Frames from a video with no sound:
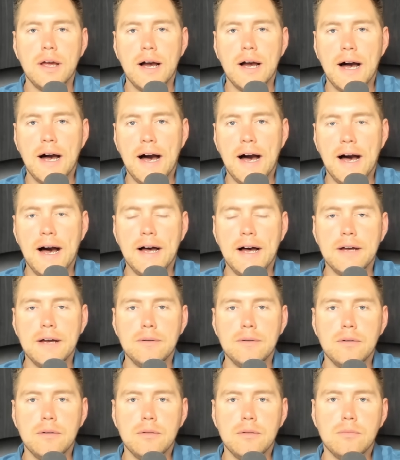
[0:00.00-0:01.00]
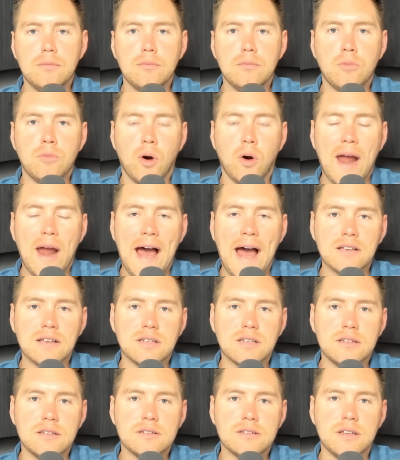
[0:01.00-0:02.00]

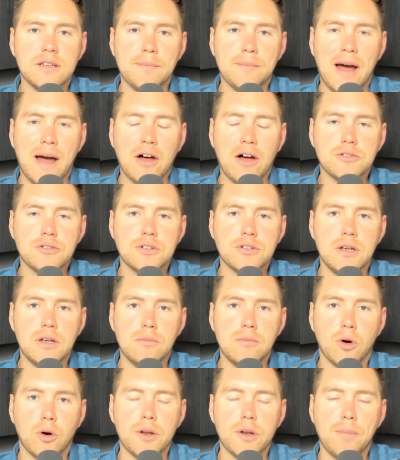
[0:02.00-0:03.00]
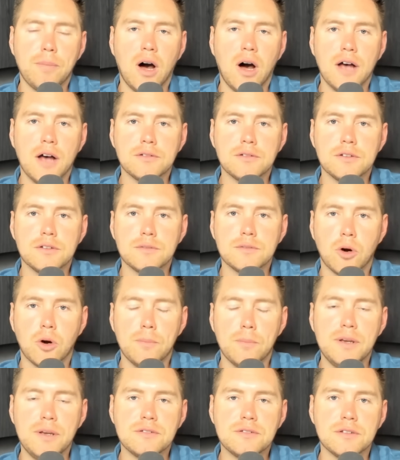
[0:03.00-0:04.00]
assets to the balance sheet, more deposits, more
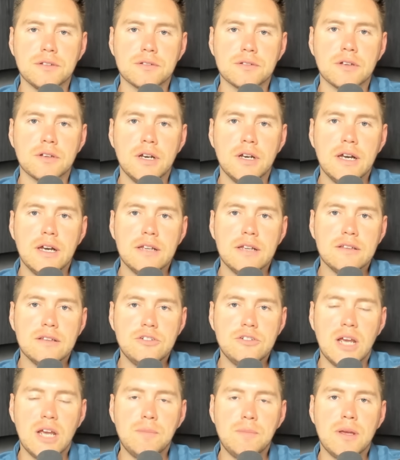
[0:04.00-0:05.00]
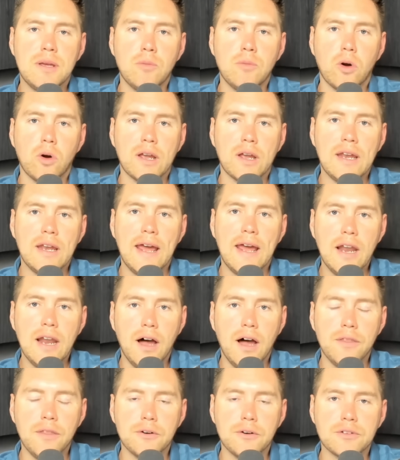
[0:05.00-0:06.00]
business to JP Morgan and
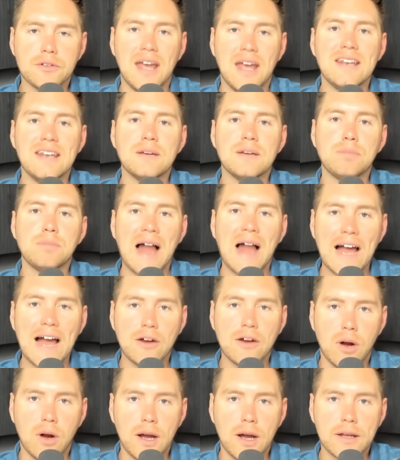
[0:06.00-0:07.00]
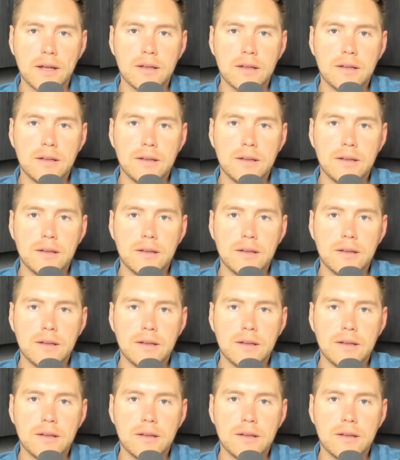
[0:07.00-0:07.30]
others and to BlackRock.